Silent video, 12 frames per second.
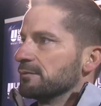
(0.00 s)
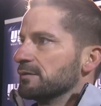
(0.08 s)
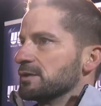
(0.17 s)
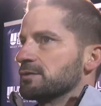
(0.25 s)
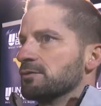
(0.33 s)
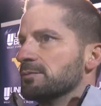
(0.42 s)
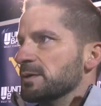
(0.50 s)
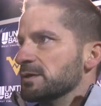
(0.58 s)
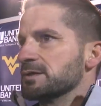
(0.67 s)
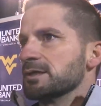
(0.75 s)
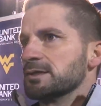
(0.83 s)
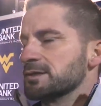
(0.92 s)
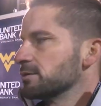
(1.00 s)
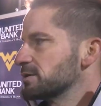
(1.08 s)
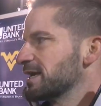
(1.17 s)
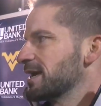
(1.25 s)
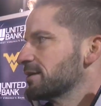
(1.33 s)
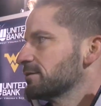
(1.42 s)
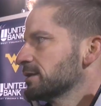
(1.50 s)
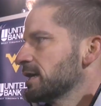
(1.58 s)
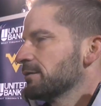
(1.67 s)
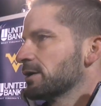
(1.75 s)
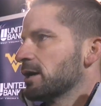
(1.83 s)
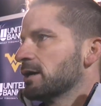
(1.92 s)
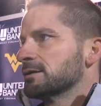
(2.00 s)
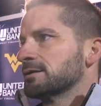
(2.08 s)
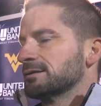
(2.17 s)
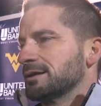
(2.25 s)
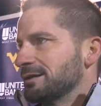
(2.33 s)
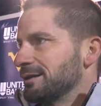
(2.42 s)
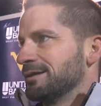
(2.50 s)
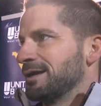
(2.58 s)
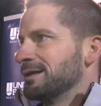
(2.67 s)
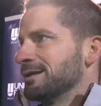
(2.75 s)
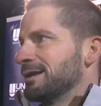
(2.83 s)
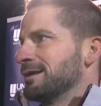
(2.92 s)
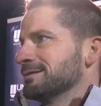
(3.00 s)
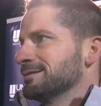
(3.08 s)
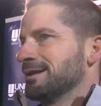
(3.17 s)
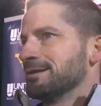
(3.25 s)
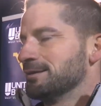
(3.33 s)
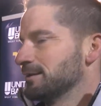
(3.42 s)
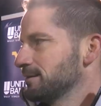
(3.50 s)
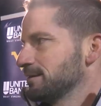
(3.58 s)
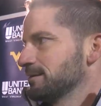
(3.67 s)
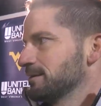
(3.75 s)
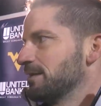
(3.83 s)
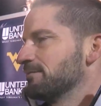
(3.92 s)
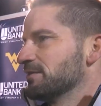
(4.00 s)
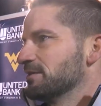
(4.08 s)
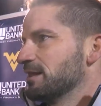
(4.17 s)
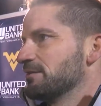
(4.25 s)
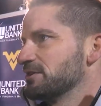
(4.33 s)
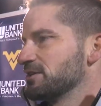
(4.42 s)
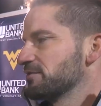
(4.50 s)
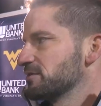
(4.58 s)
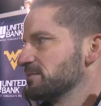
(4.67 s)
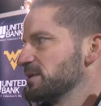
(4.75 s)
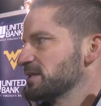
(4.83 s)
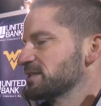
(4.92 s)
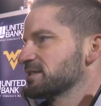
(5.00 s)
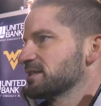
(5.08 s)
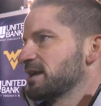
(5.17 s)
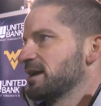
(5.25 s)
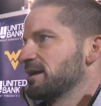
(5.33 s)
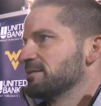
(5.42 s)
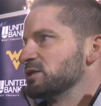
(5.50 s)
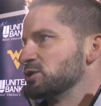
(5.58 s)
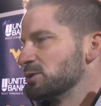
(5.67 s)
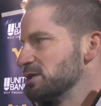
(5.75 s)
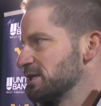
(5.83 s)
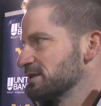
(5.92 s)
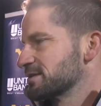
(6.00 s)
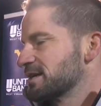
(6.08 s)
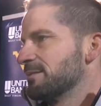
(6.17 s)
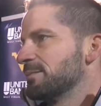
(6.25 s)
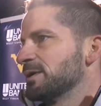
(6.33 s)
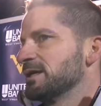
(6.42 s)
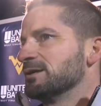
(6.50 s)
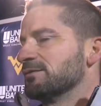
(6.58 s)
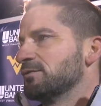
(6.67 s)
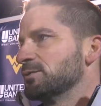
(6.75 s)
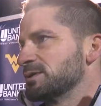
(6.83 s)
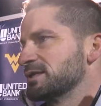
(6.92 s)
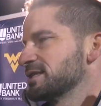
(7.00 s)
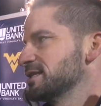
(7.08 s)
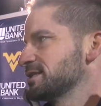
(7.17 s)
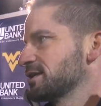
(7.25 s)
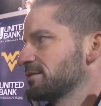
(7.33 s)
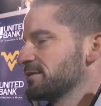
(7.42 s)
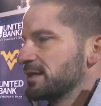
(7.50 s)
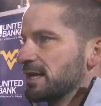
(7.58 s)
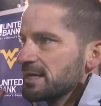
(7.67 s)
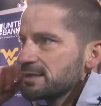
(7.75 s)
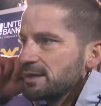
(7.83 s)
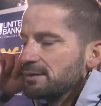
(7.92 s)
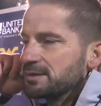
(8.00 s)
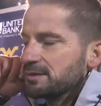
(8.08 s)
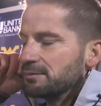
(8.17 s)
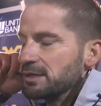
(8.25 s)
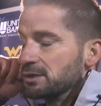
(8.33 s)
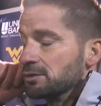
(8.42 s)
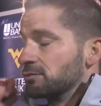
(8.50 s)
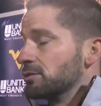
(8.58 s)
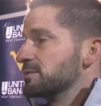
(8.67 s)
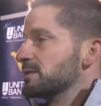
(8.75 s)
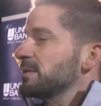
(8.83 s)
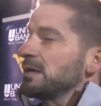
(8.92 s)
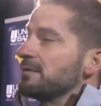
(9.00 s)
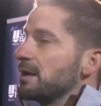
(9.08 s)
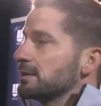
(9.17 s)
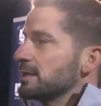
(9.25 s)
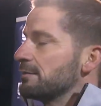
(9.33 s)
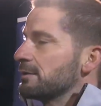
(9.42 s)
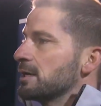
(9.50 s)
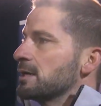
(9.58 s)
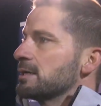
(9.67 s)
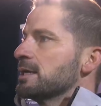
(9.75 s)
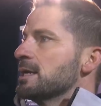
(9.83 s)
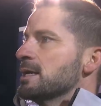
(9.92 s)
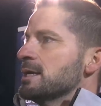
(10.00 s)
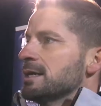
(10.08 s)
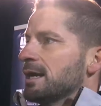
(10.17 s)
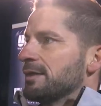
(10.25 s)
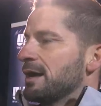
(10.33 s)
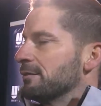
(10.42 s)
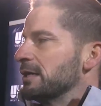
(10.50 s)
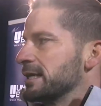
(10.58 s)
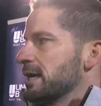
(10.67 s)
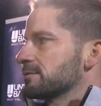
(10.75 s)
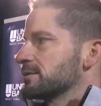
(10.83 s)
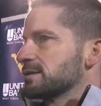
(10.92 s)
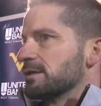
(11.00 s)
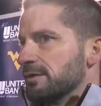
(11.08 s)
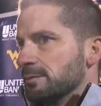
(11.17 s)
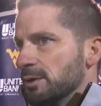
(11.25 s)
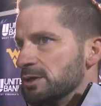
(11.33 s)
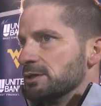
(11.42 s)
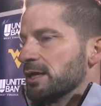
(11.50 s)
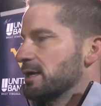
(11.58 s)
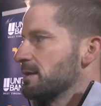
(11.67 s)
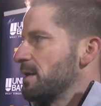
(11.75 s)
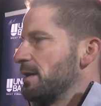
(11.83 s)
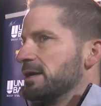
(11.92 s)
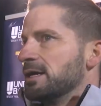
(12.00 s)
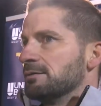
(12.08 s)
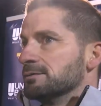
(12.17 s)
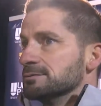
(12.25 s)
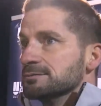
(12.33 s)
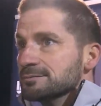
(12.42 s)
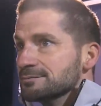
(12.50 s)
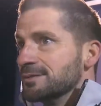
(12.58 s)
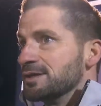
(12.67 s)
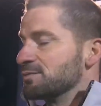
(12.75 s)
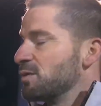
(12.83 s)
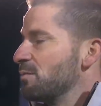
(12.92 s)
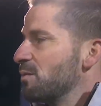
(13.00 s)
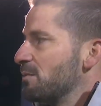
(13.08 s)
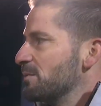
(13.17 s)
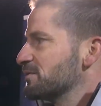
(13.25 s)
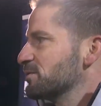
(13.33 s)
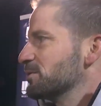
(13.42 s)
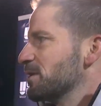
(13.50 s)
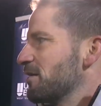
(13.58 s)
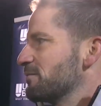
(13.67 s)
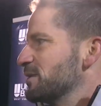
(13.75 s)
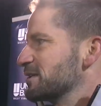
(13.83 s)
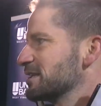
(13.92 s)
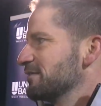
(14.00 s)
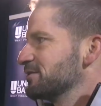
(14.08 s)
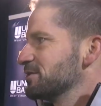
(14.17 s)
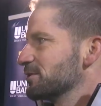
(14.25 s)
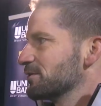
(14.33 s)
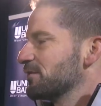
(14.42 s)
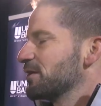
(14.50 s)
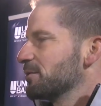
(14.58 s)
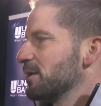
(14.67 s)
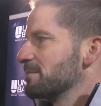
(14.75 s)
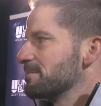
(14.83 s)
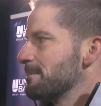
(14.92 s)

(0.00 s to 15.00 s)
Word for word: of this group is, is so together in that regard. They, they, they love, love each other to bits, um, enjoy each other's company, look forward to seeing each other every day. So it's a really good group to be around in that regard. And that really counts for something when you then come out here and it's 1 1 with two and a half minutes left and you've got to find a way.